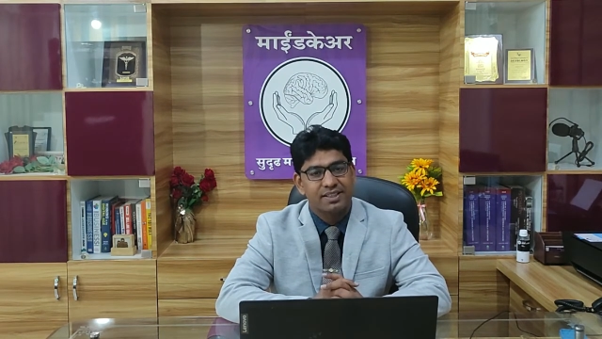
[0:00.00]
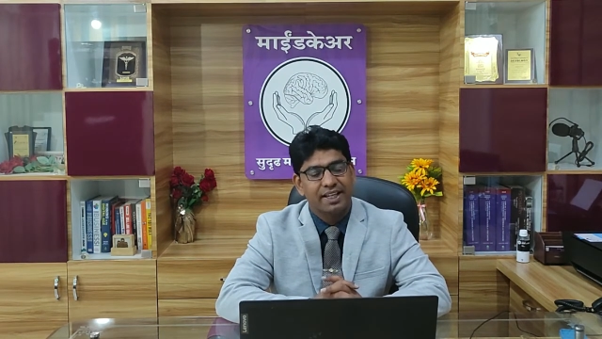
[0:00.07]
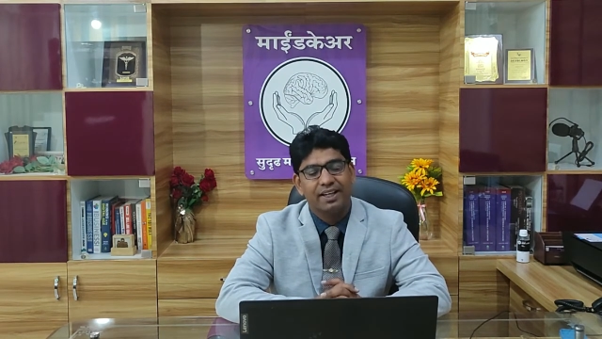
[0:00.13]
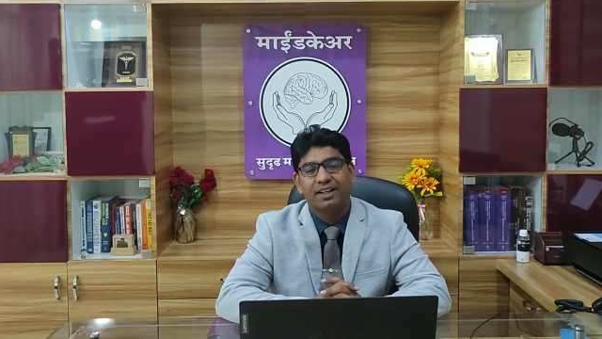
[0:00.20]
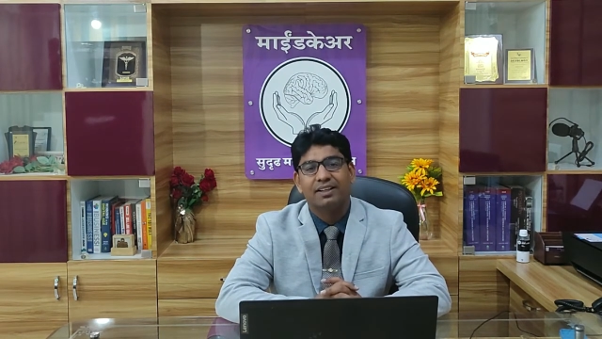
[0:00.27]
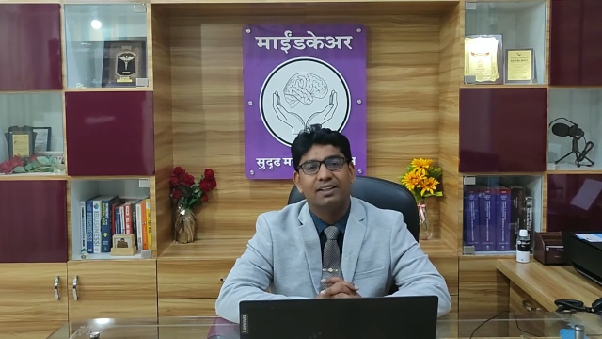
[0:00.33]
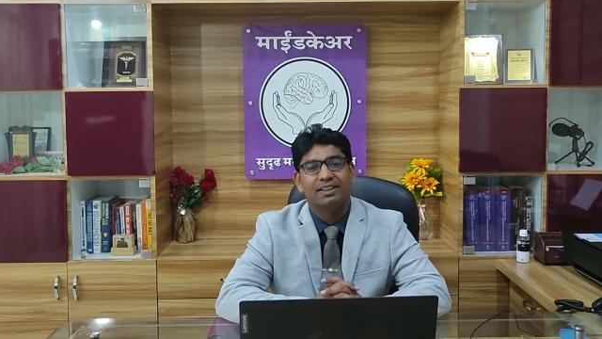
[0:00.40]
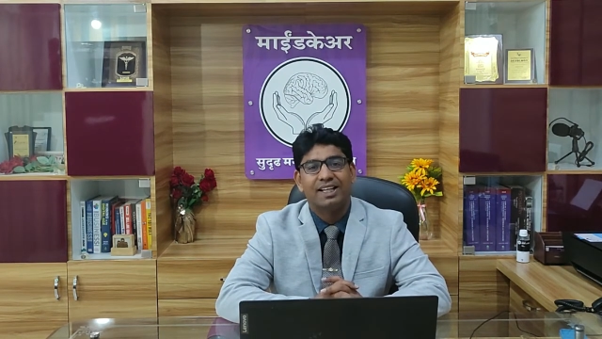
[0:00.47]

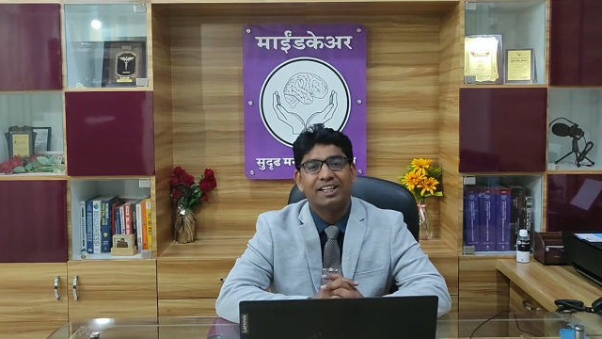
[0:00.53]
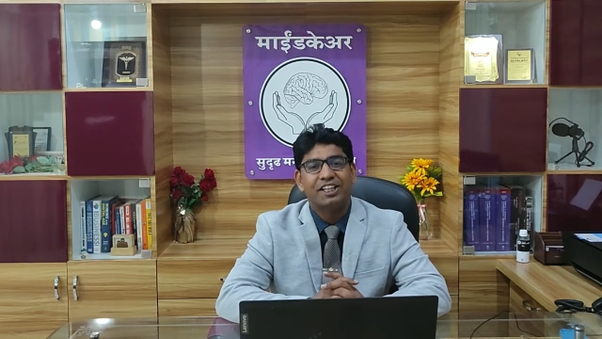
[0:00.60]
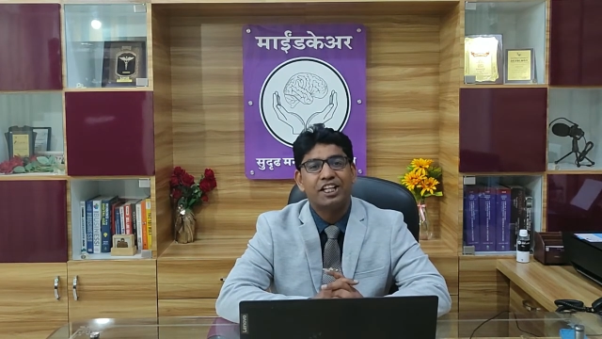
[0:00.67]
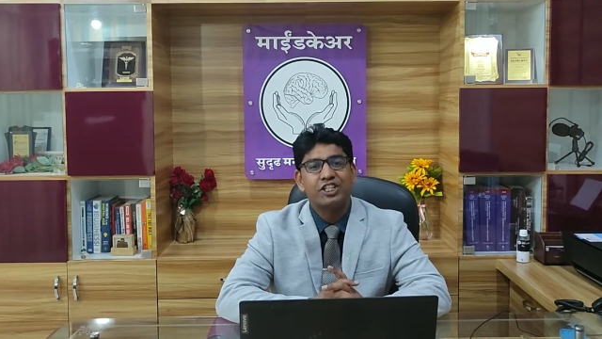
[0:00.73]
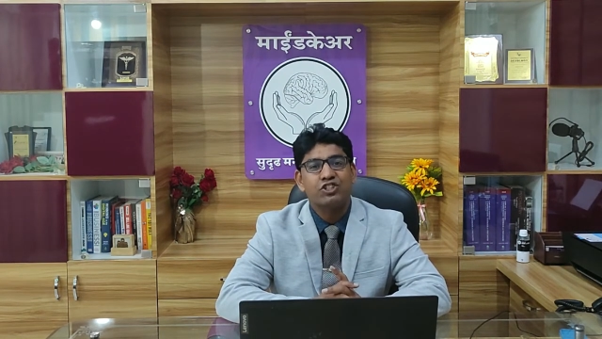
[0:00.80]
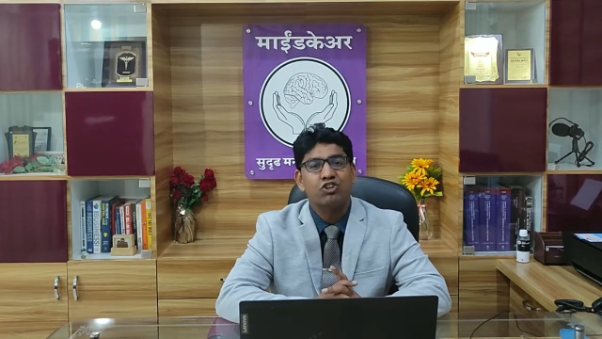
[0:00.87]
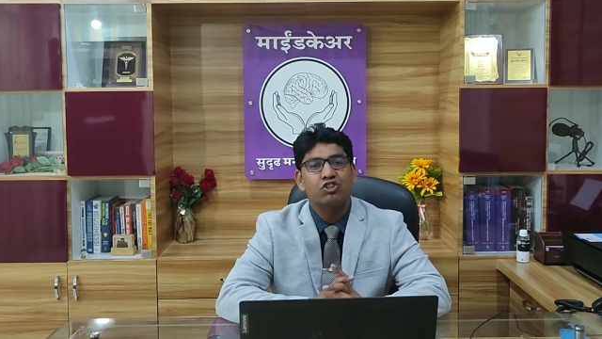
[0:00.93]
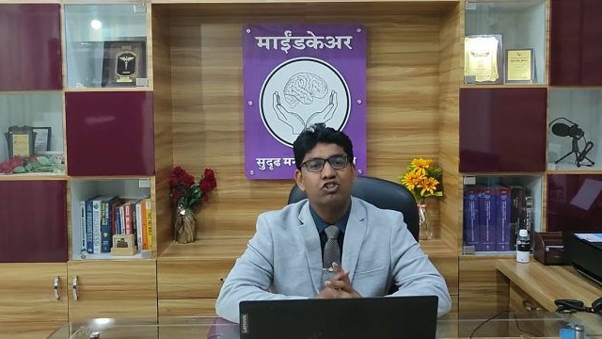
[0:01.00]
think that
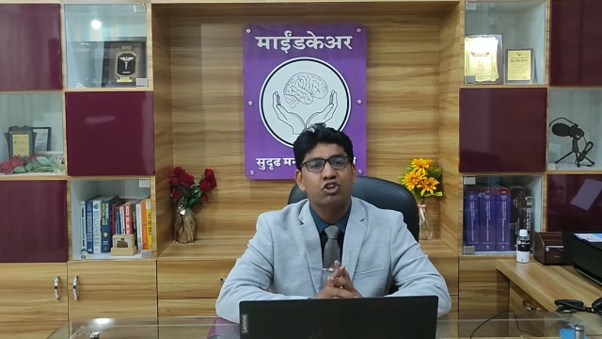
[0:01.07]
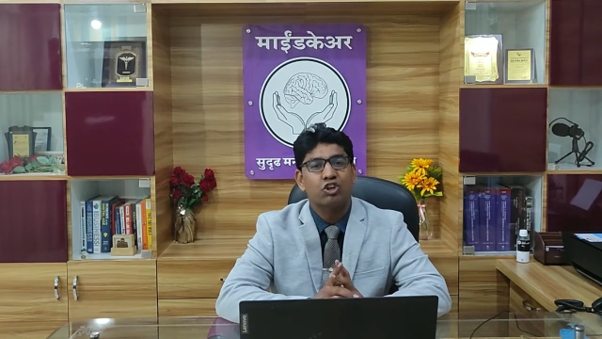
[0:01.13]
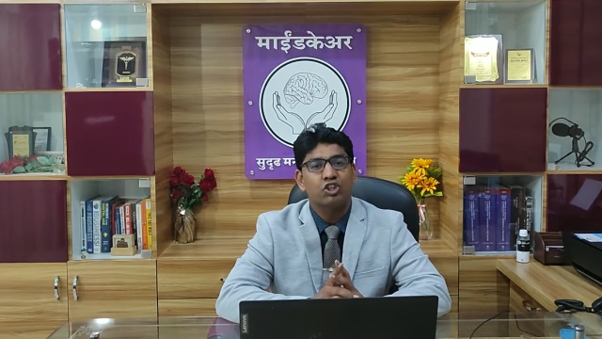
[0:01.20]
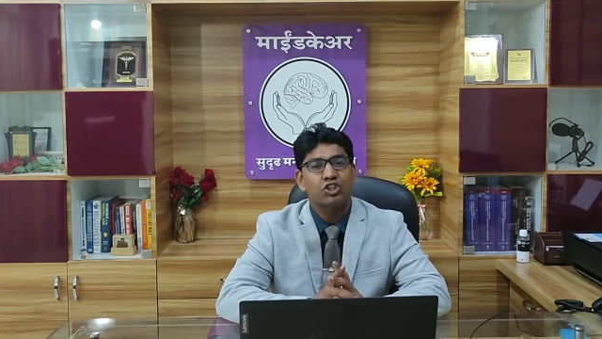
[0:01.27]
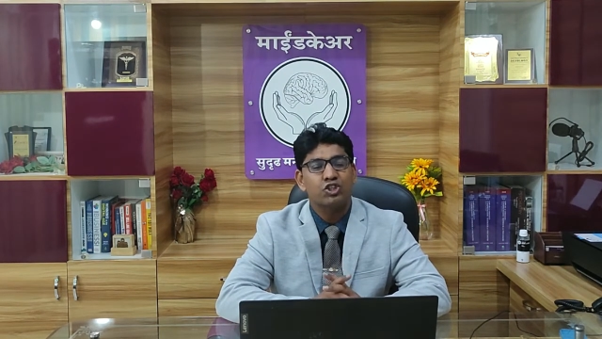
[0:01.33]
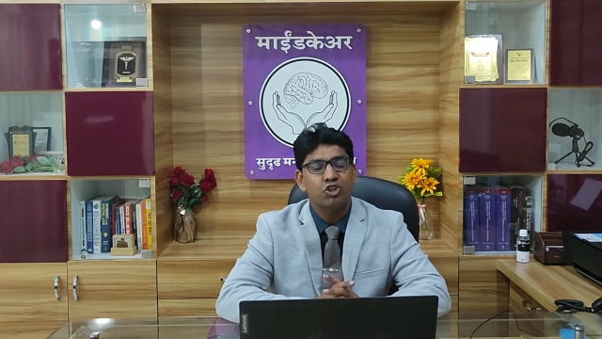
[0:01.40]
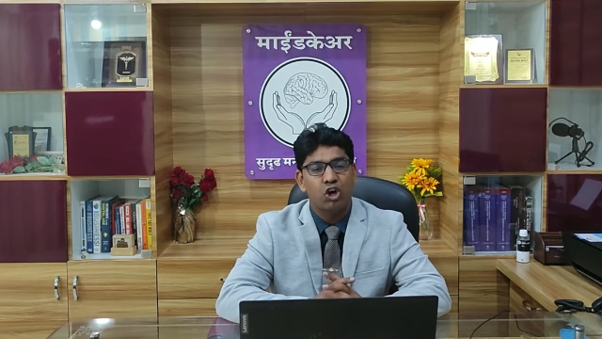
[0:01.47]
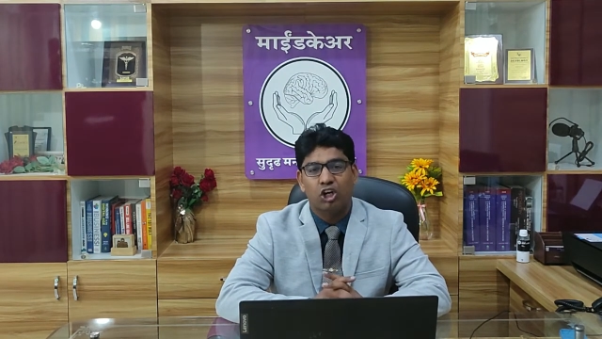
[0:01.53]
testosterone
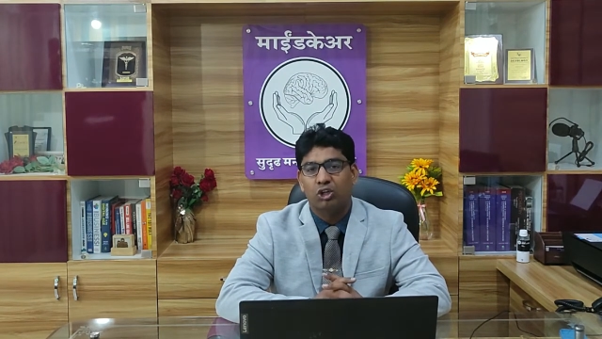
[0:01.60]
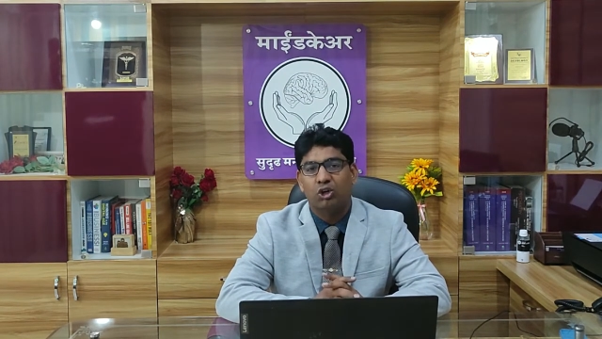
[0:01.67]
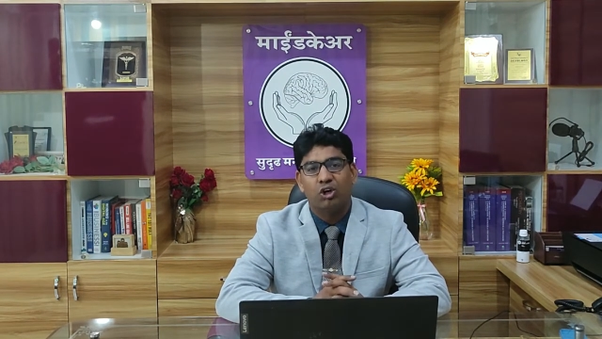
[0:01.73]
shot